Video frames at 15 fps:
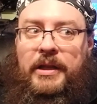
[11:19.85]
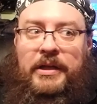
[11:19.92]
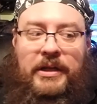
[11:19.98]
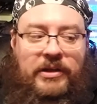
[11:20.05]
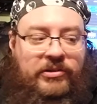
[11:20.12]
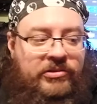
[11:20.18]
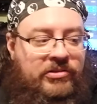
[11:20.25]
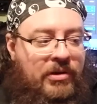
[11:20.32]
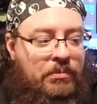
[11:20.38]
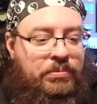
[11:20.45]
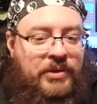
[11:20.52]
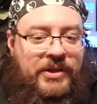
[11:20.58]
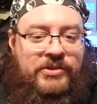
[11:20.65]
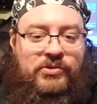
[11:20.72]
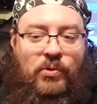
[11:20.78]
they need some
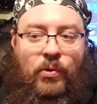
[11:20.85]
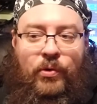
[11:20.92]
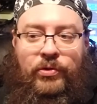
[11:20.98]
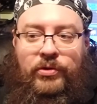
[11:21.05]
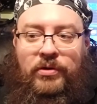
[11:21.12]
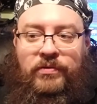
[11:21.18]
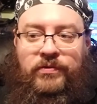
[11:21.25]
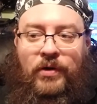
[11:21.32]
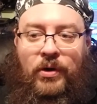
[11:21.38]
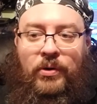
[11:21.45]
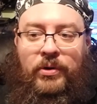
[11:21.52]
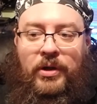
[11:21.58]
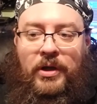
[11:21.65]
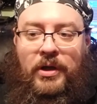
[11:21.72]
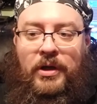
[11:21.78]
place to hold their
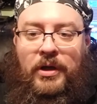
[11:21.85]
phone,